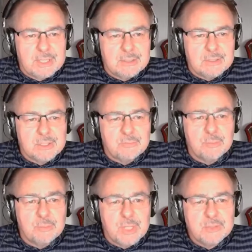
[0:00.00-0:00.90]
And so
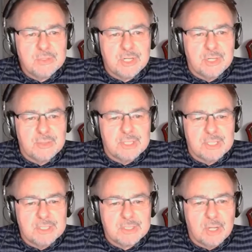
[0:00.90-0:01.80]
for most
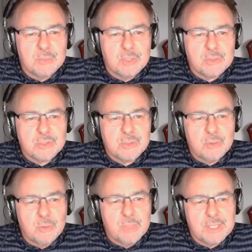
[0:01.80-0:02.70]
charities, I'm not
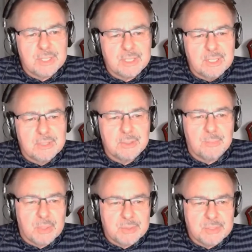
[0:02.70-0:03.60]
sure whether
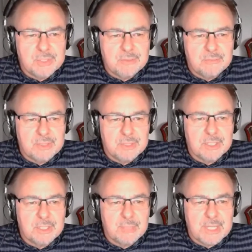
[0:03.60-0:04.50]
the positive
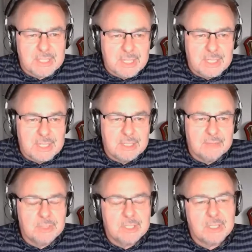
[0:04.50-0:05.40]
feeling about
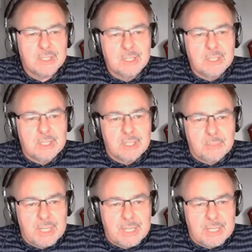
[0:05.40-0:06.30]
caregiving,
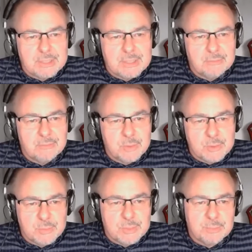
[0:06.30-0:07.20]
about
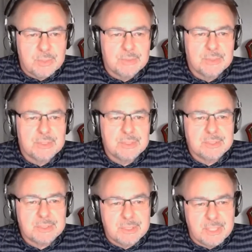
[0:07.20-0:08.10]
first
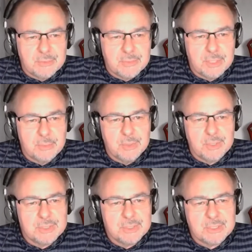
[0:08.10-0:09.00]
responders and healthcare
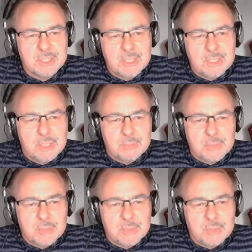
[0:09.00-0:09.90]
workers, I'm
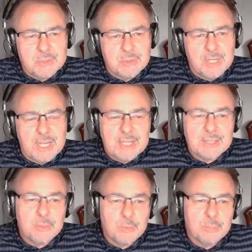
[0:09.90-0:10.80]
not sure
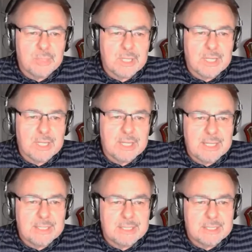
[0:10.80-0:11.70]
how that will
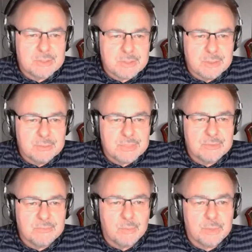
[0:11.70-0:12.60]
play out in terms of
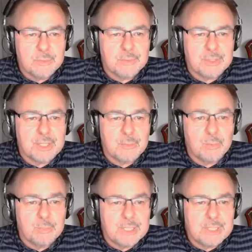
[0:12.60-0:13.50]
whether or not that will
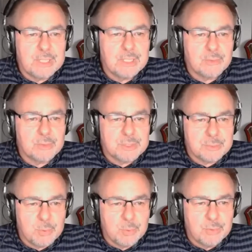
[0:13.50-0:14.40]
mean increased
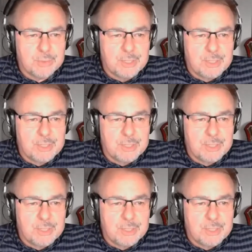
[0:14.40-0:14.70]
support.